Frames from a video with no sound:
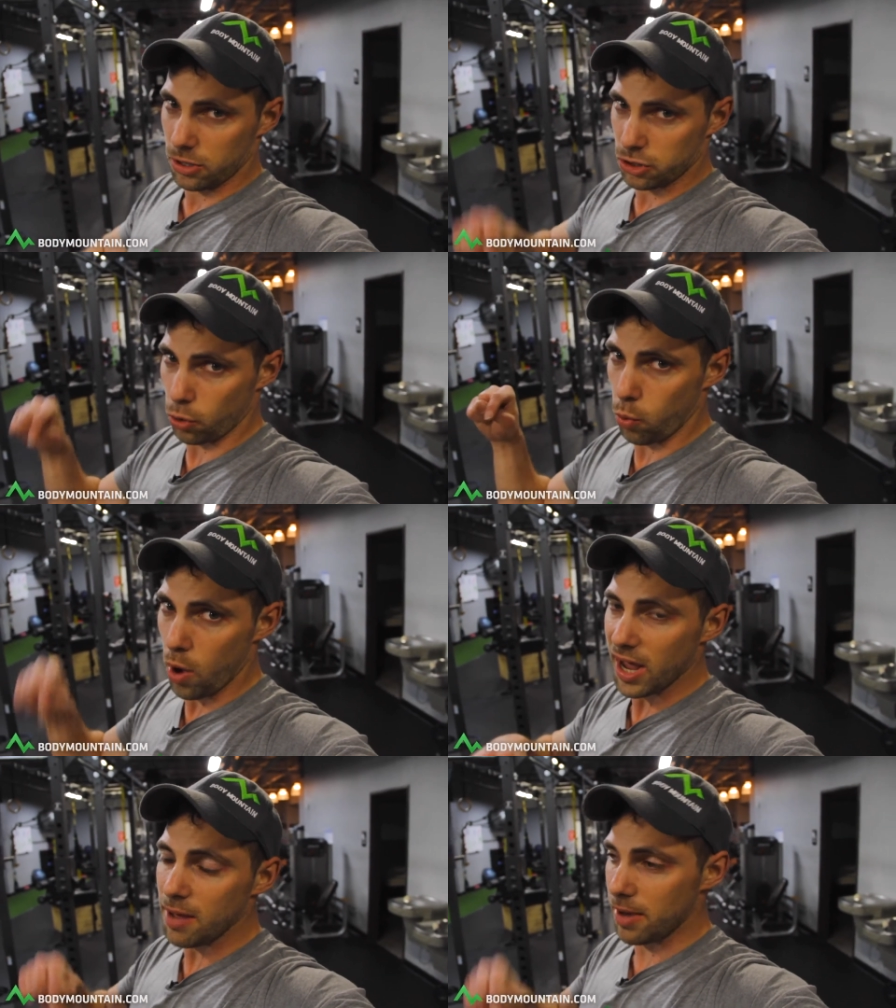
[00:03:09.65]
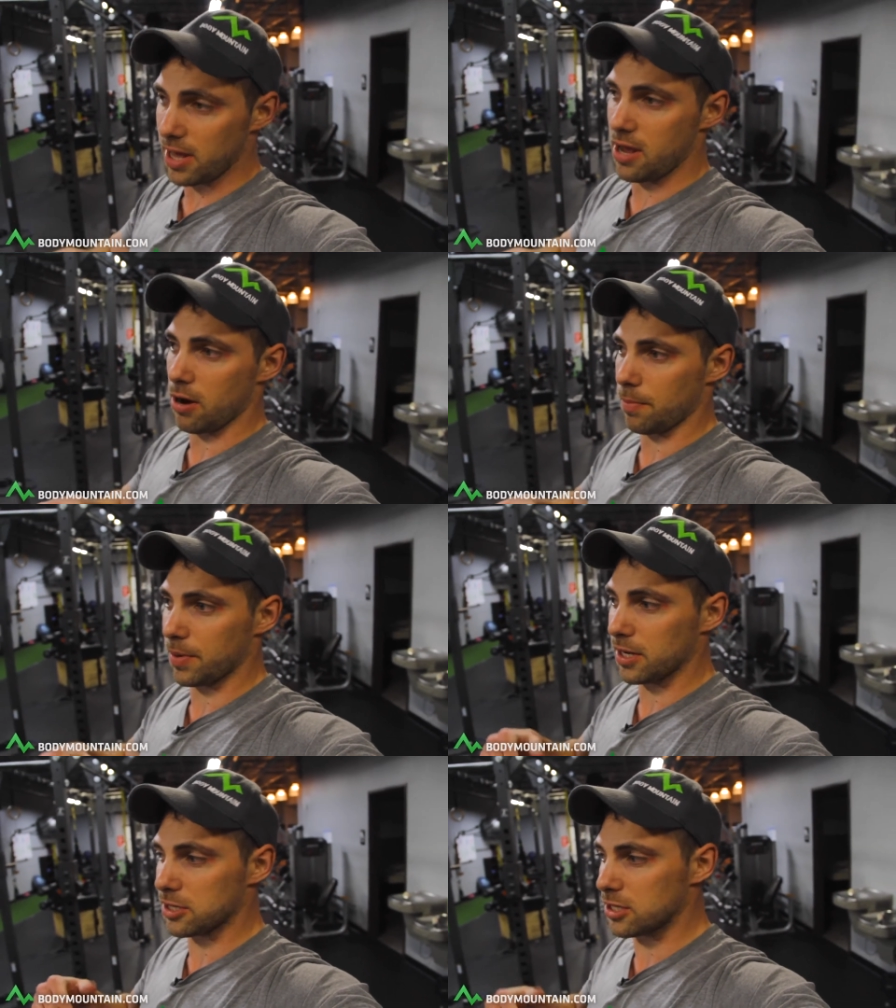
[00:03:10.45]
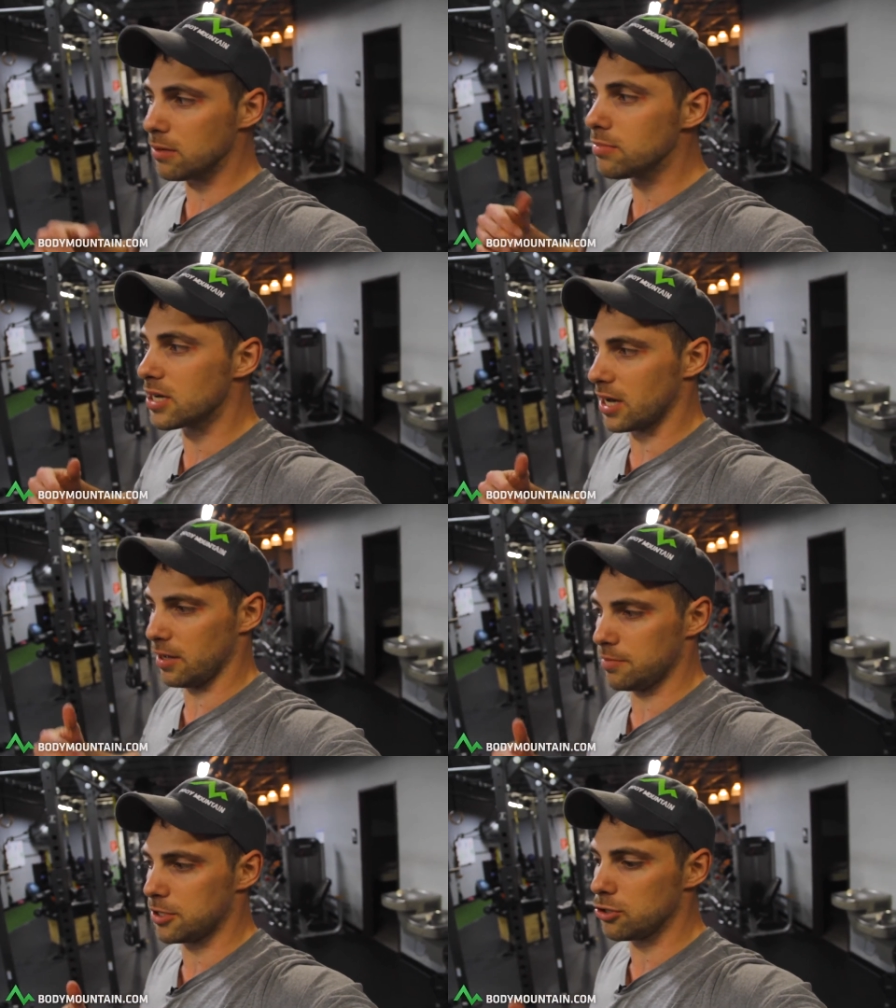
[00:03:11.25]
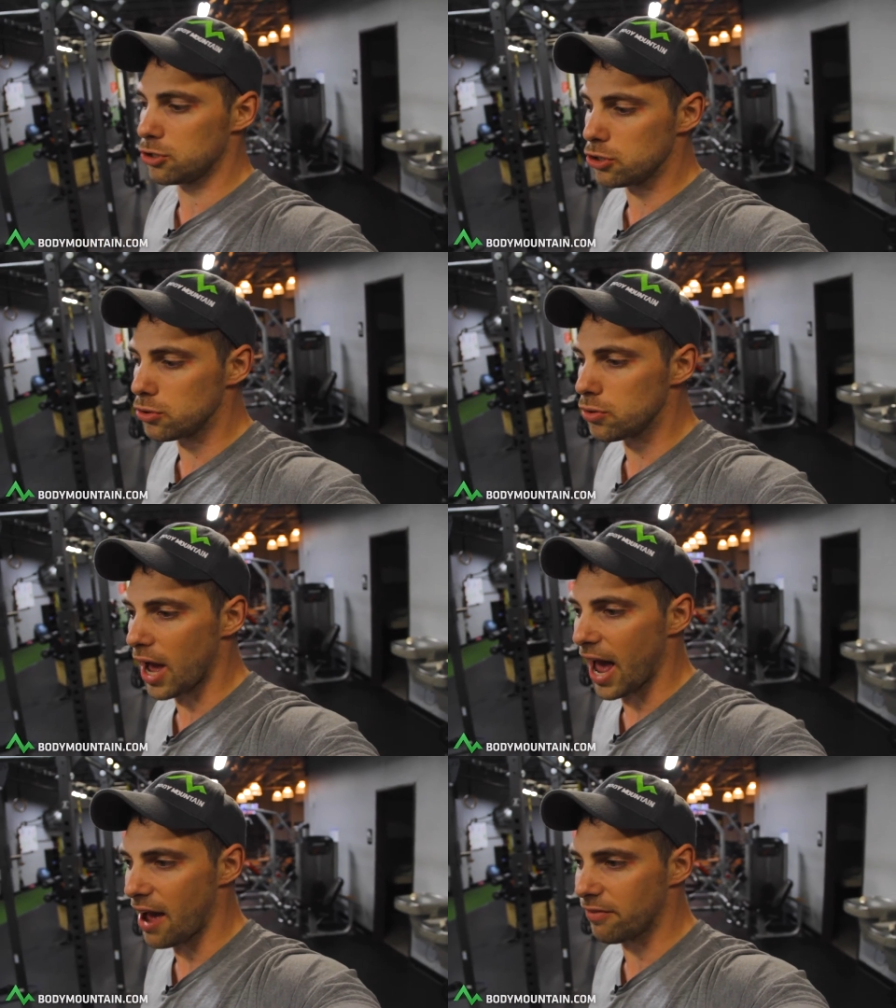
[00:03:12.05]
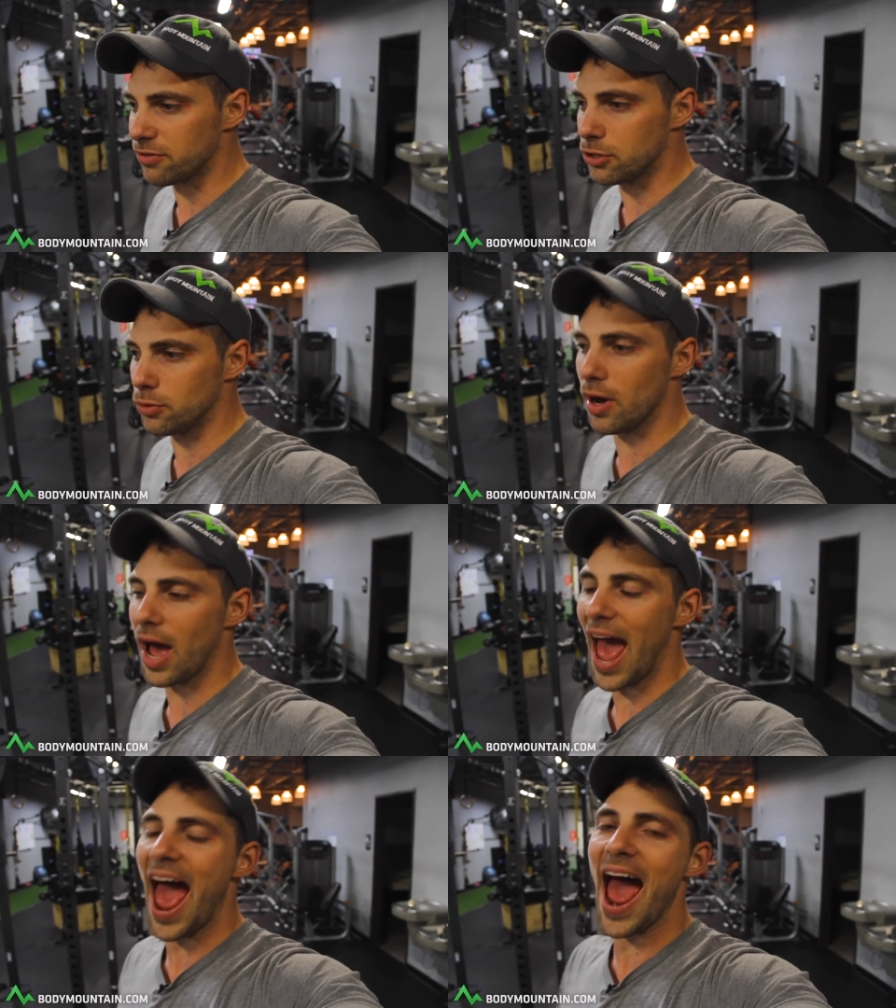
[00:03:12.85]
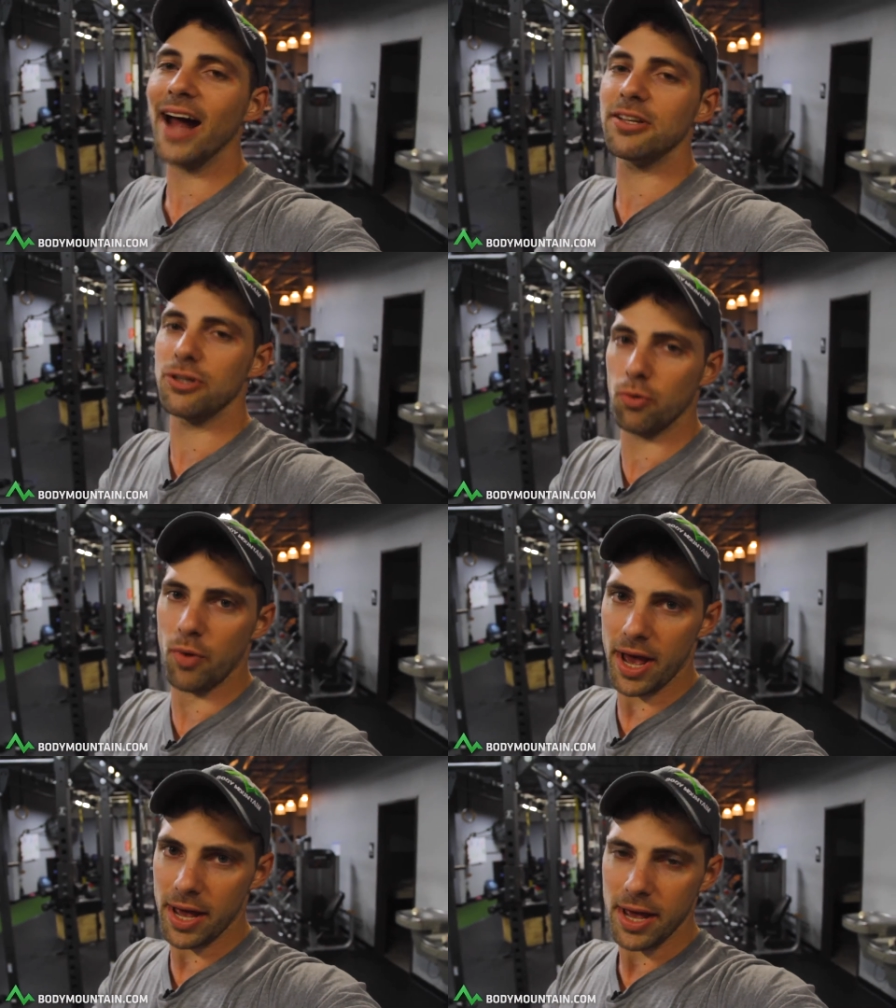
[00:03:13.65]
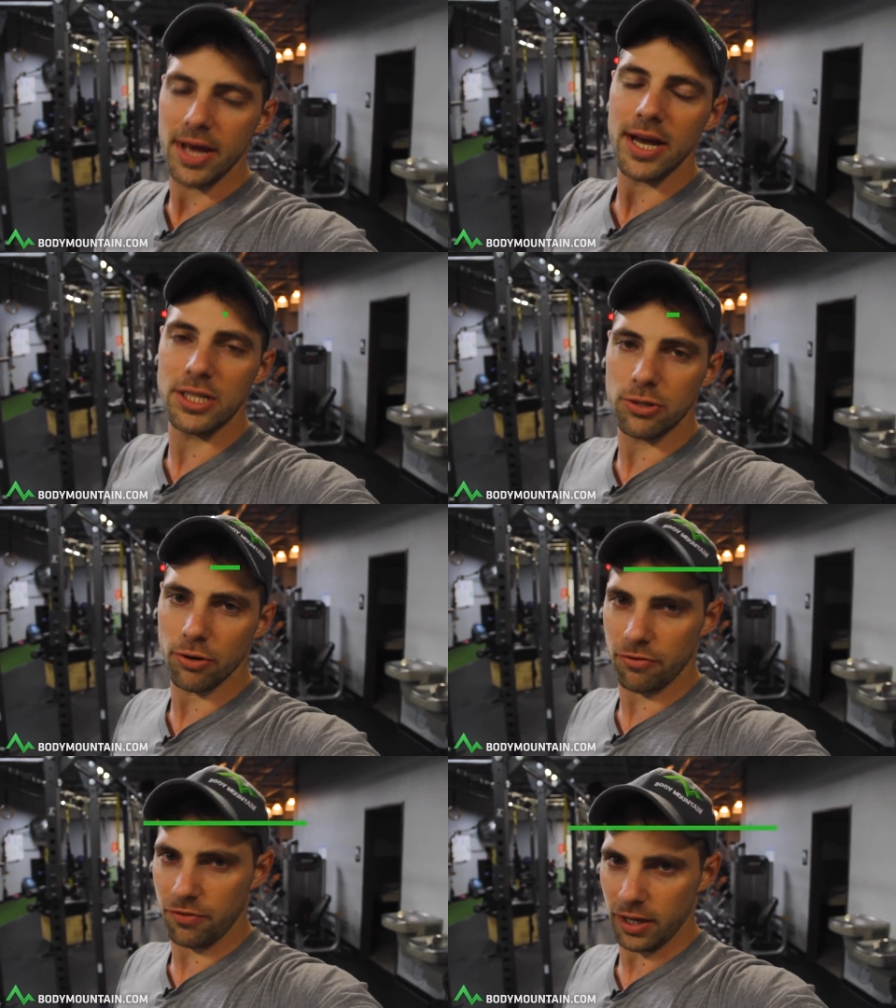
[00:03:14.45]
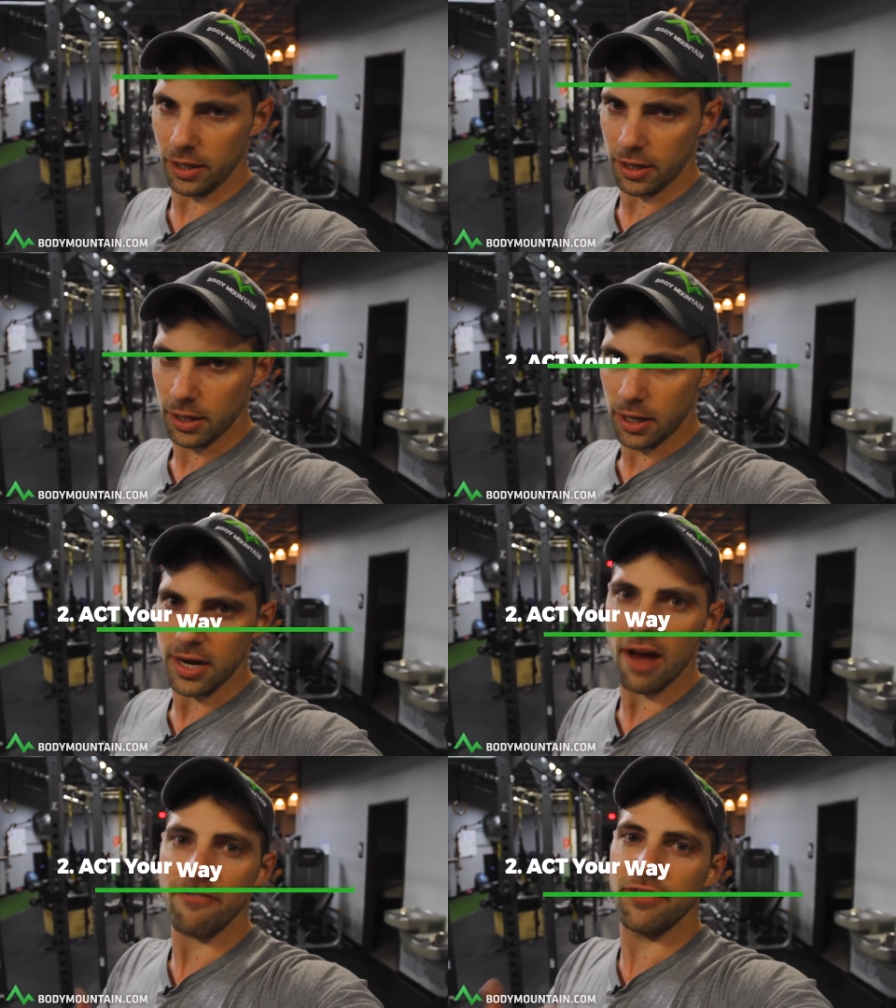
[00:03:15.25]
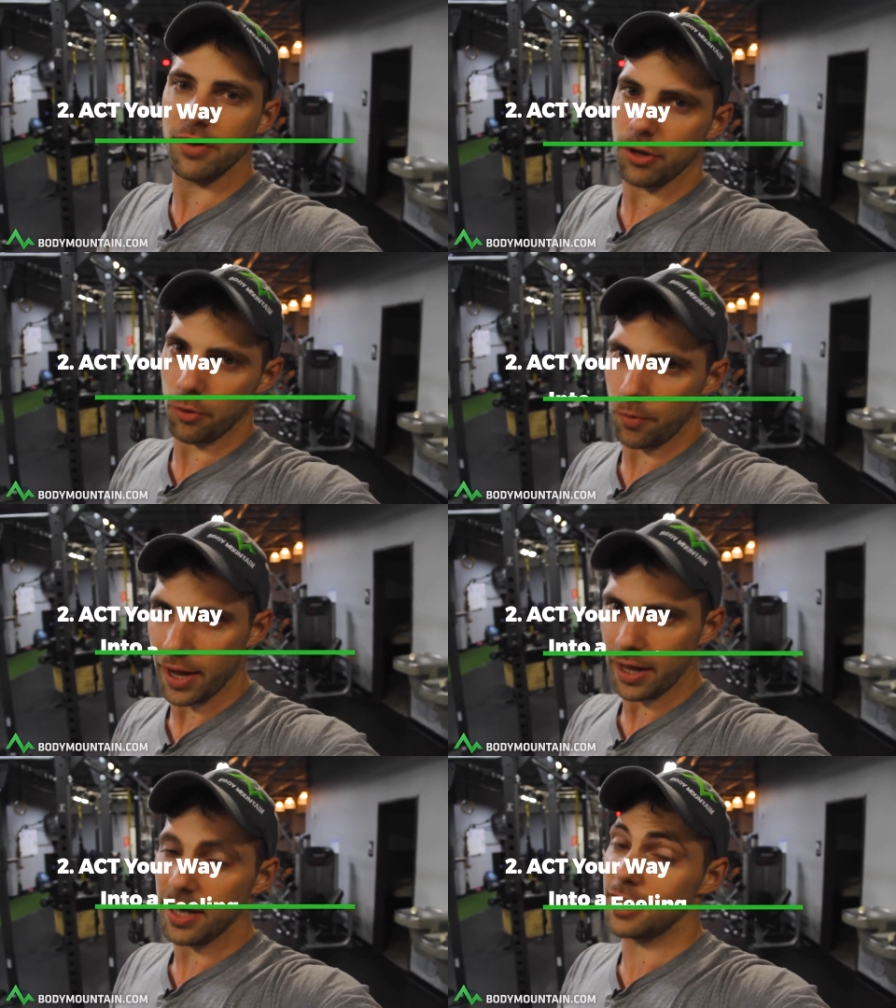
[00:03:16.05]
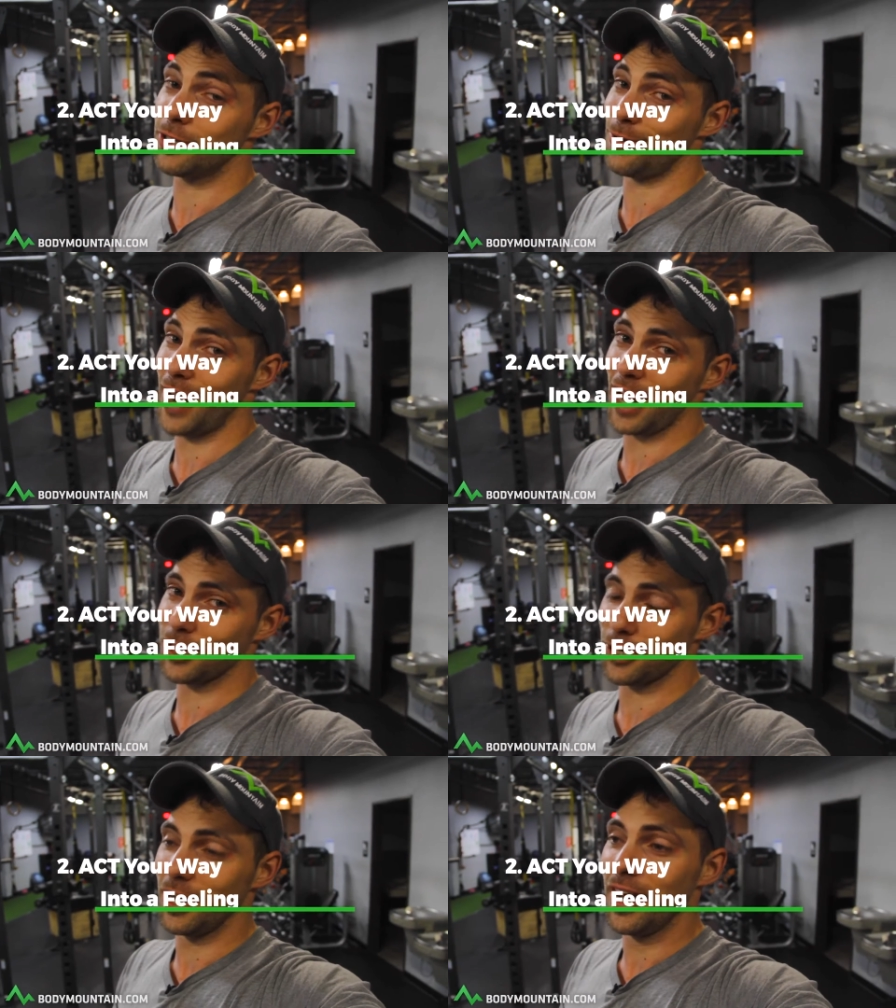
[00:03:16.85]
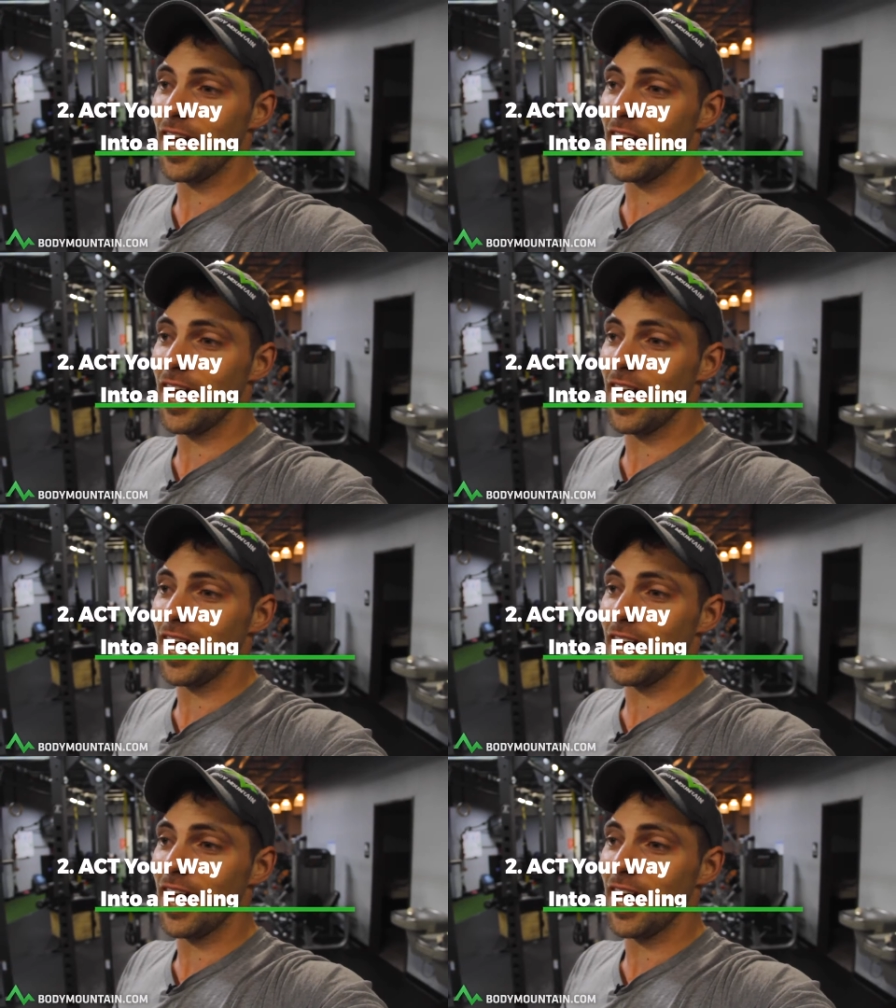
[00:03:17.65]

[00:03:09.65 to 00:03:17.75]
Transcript: So why am I here? Because sometimes you do have to act your way into a feeling not feel your way into an action.